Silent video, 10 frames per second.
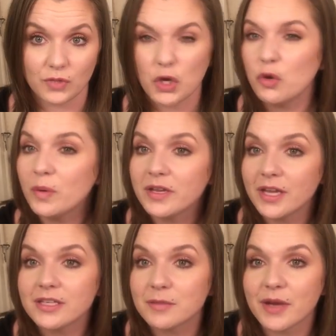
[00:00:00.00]
Who would
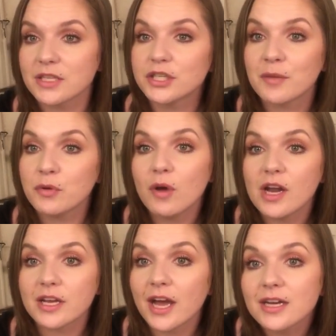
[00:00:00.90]
think to make a shampoo
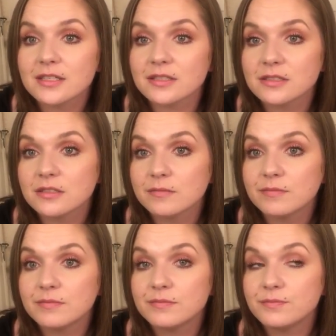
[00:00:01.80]
out of cactus?
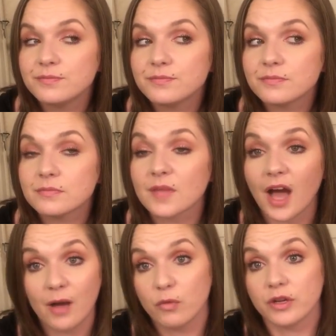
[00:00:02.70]

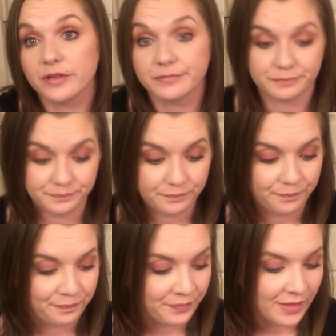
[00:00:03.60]
I wouldn't.
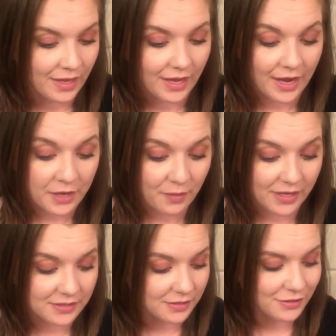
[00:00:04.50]

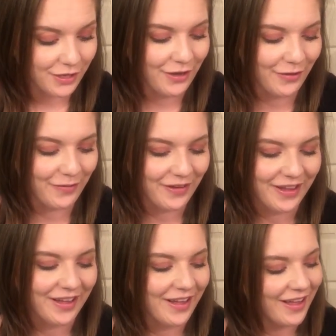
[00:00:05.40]
Anyways, so
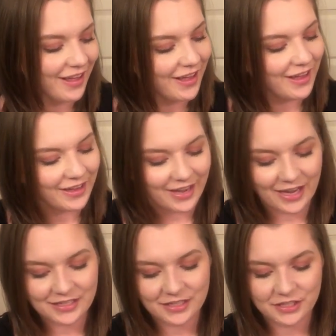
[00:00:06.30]

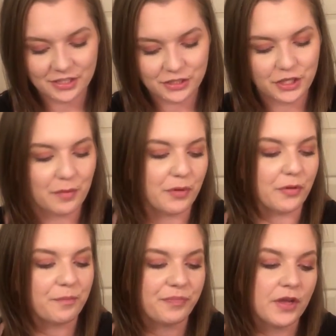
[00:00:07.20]
cactus shampoo.